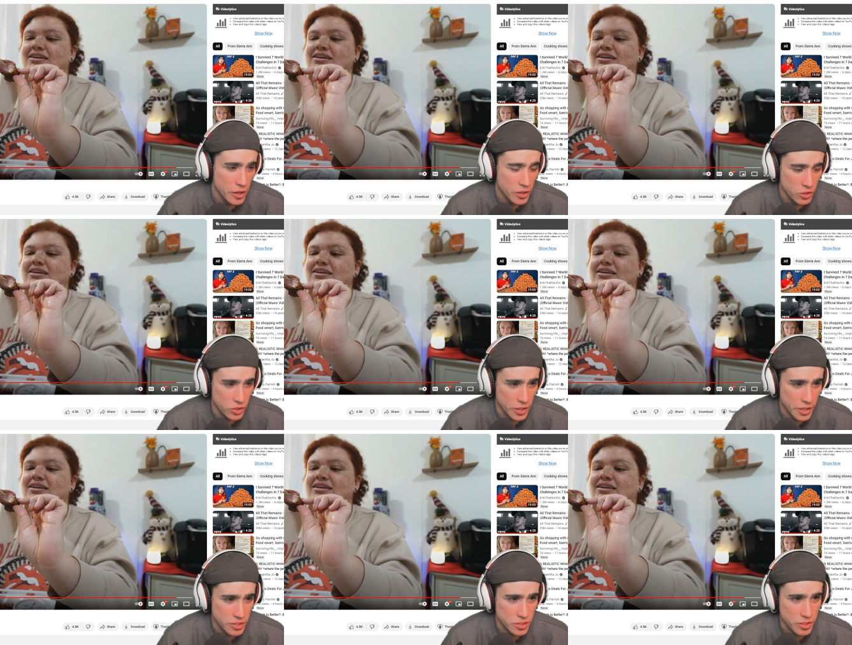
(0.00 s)
Speaker 1: you're
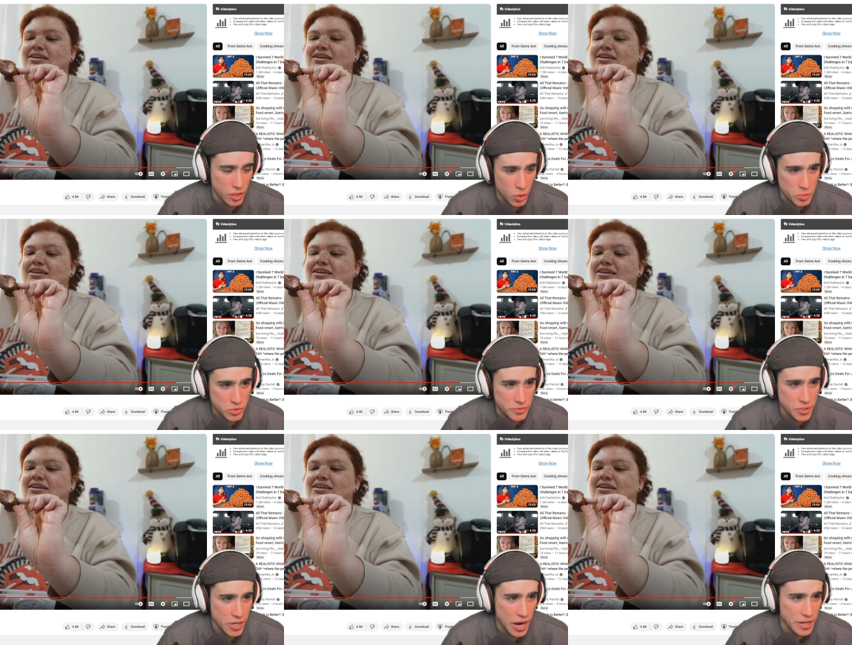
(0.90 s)
looking to, you know, improve your
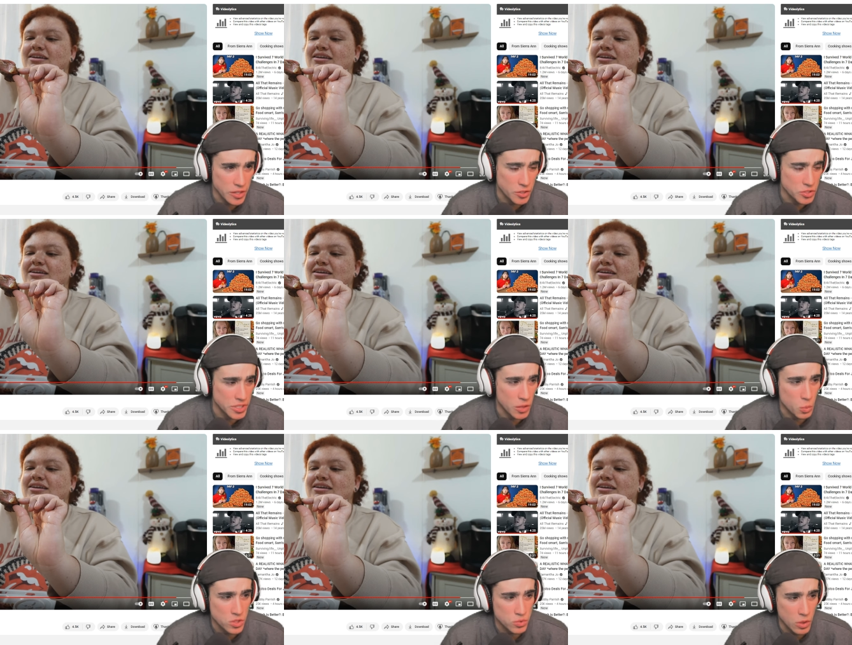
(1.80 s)
diet and understand
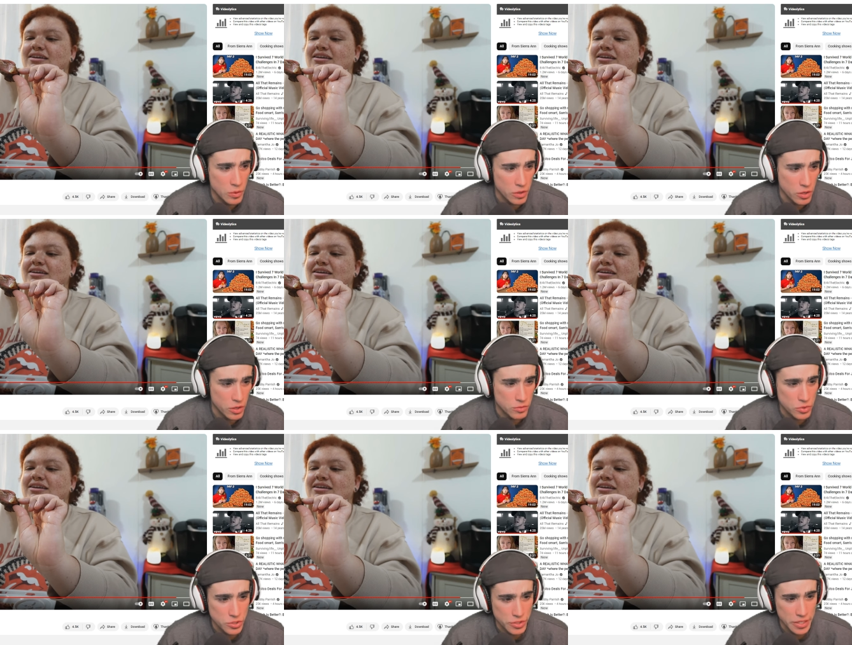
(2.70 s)
what's wrong with the current
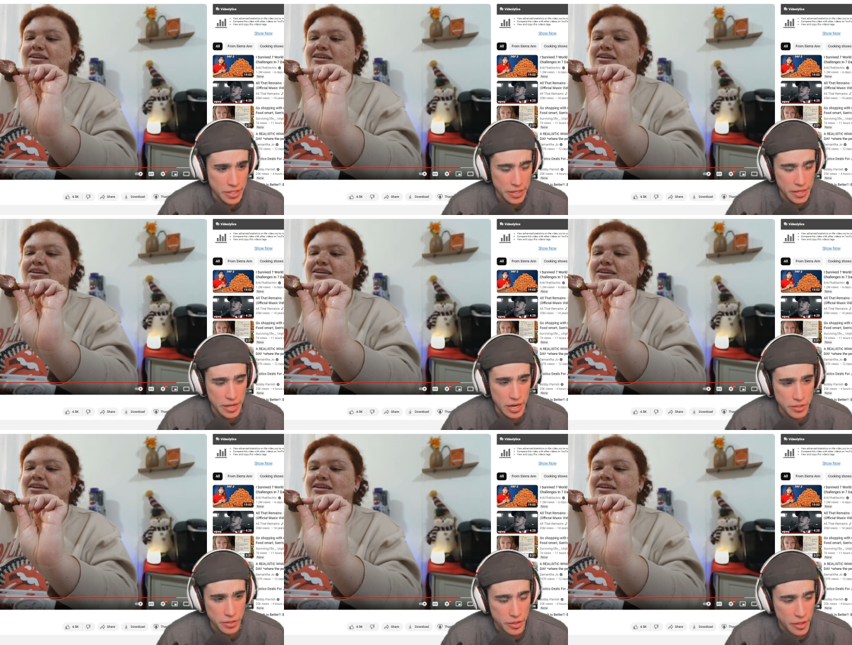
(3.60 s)
foods you're eating and how
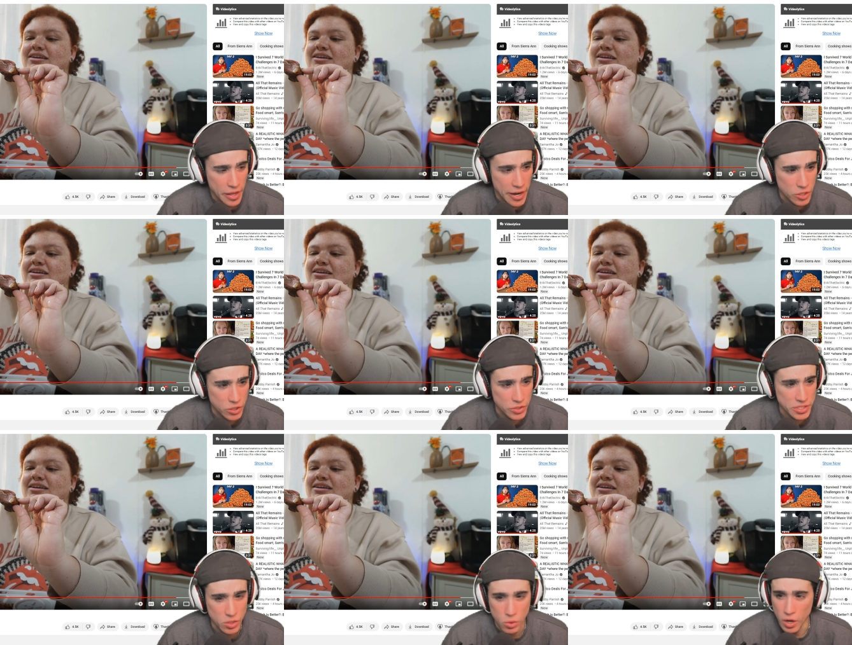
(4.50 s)
to, how to
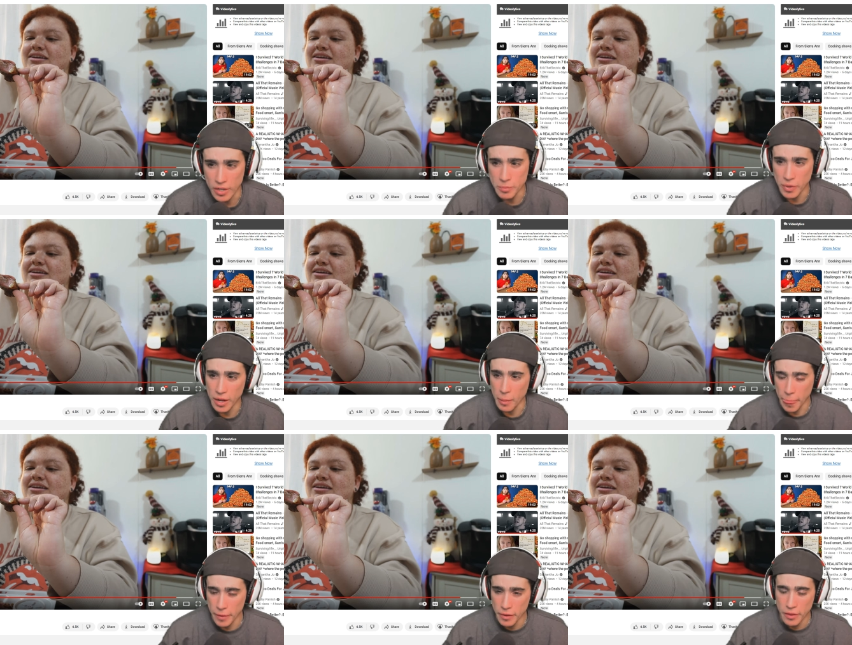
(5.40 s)
increase the quality. But
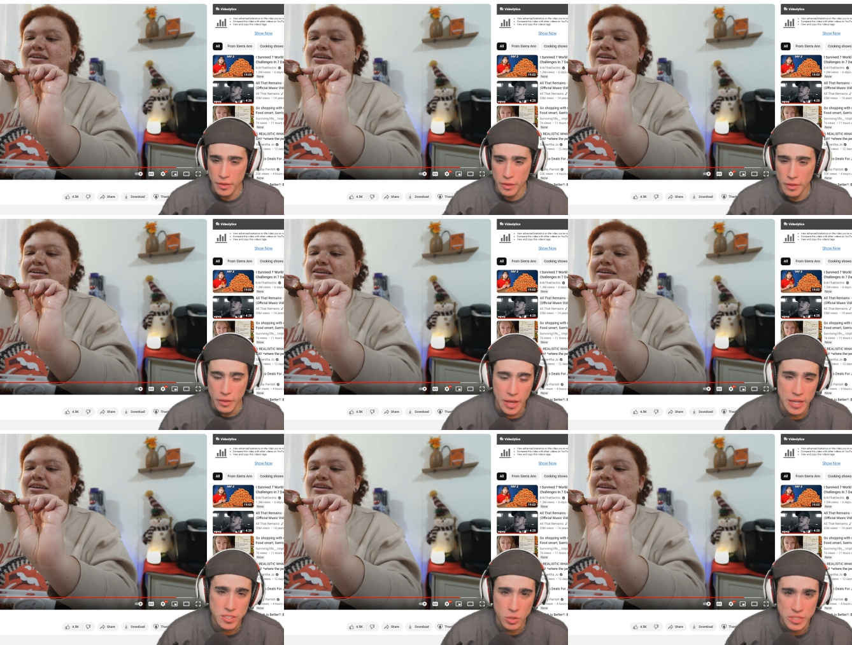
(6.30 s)

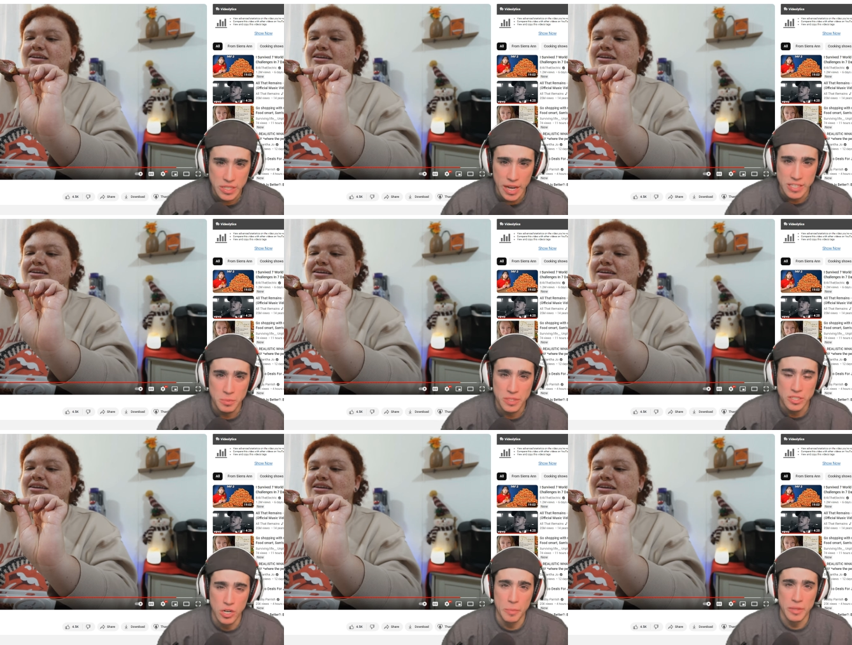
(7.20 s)
as always, guys,
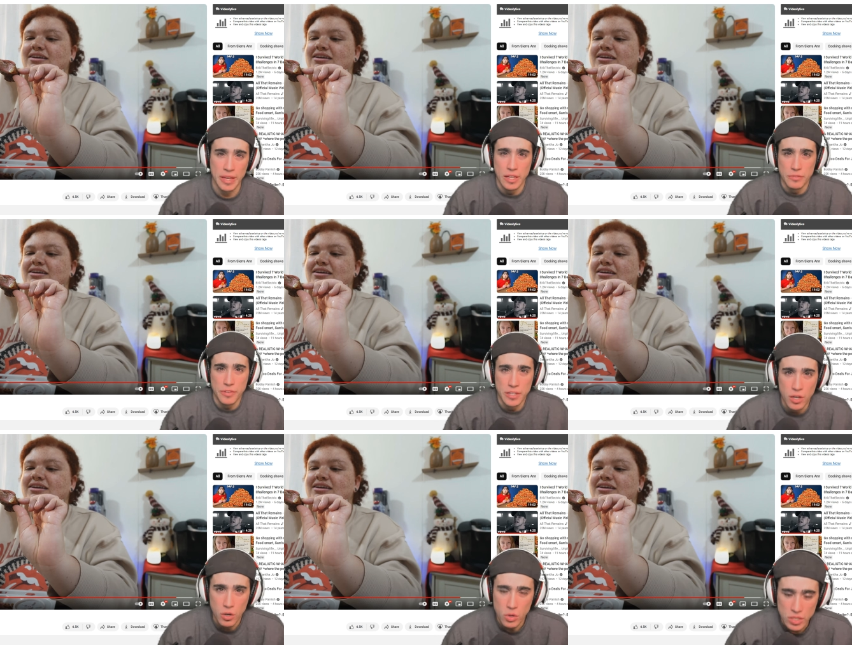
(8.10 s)
please drop a like on the
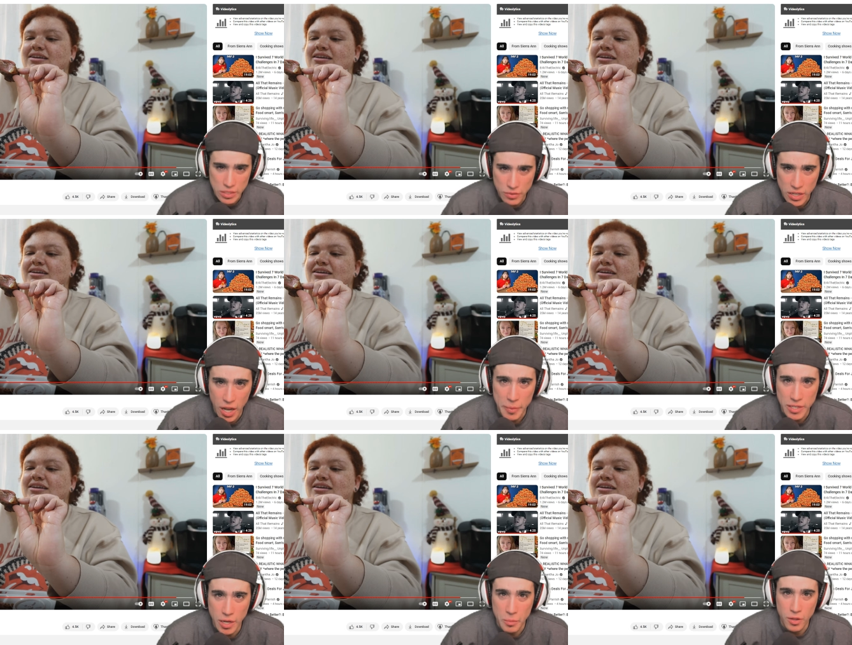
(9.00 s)
video, leave a comment
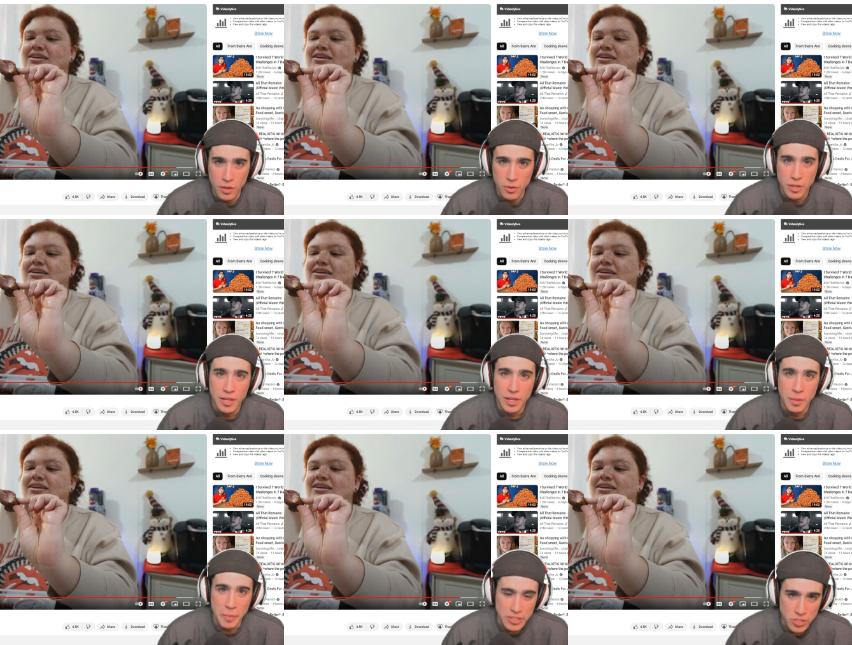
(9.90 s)
down below.
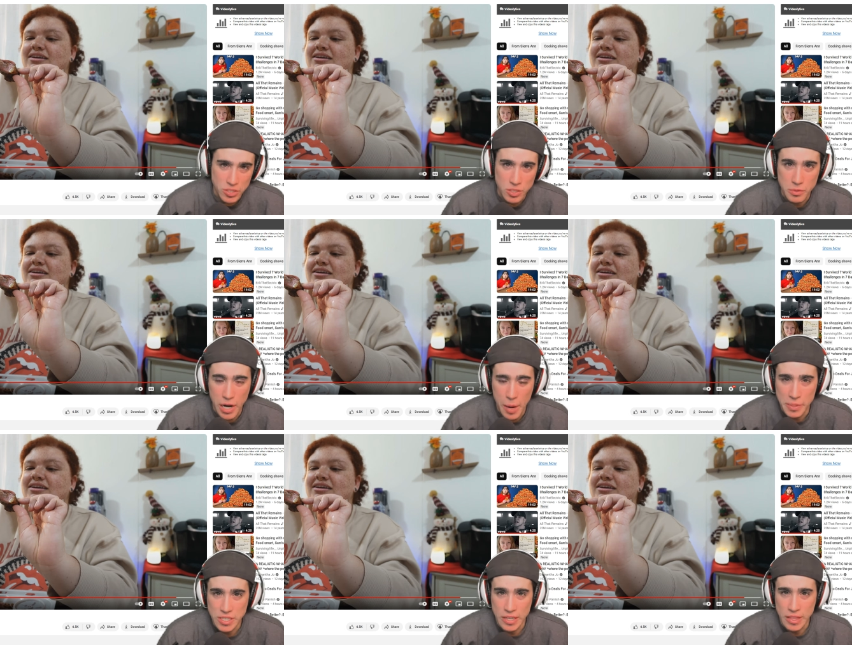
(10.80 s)
Make sure to subscribe
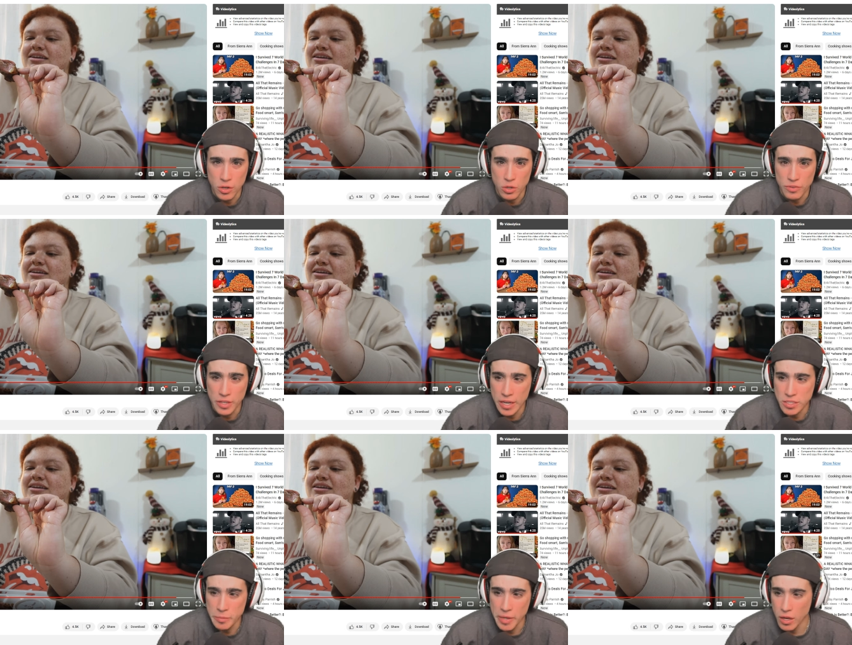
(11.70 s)
and check that
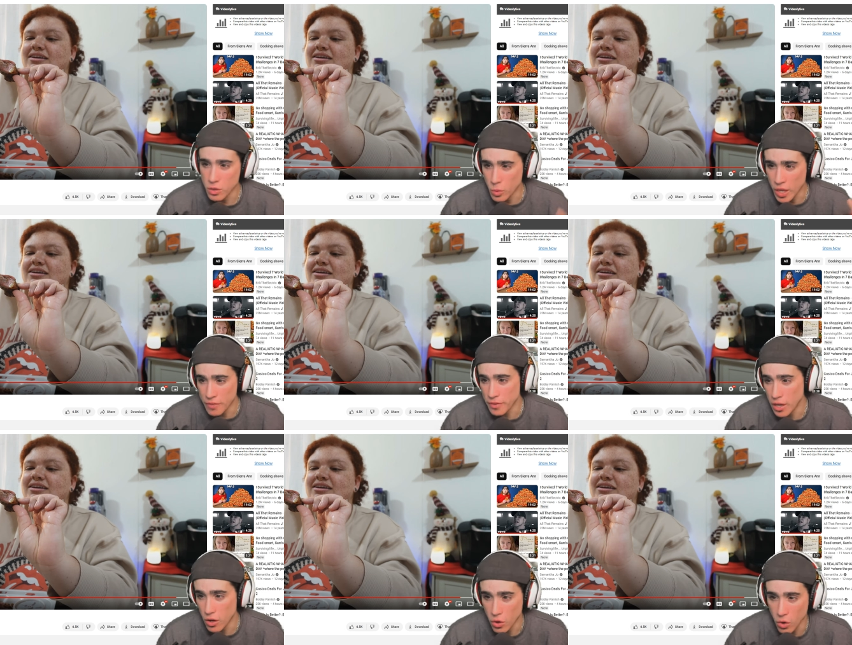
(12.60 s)
notification bell. We have
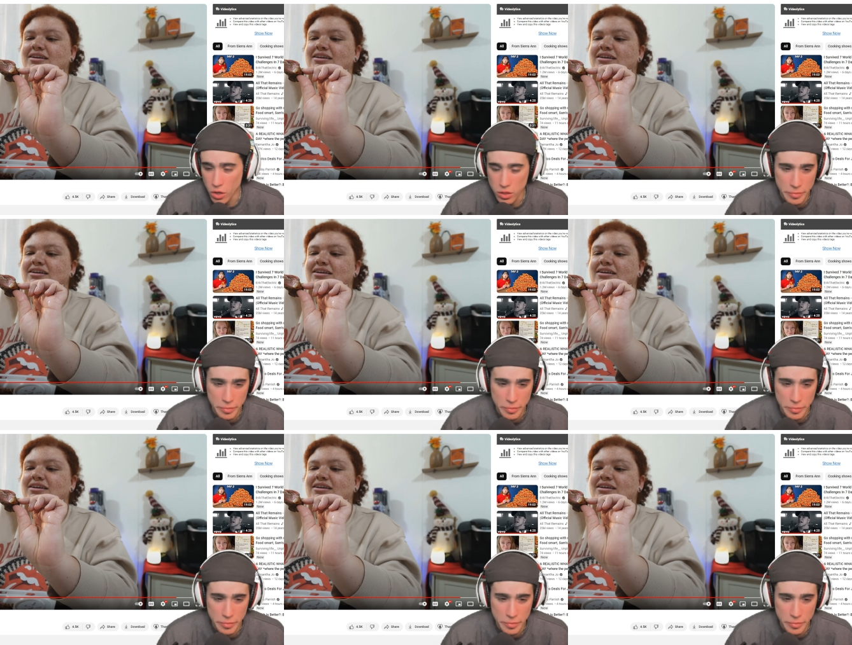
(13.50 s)
all the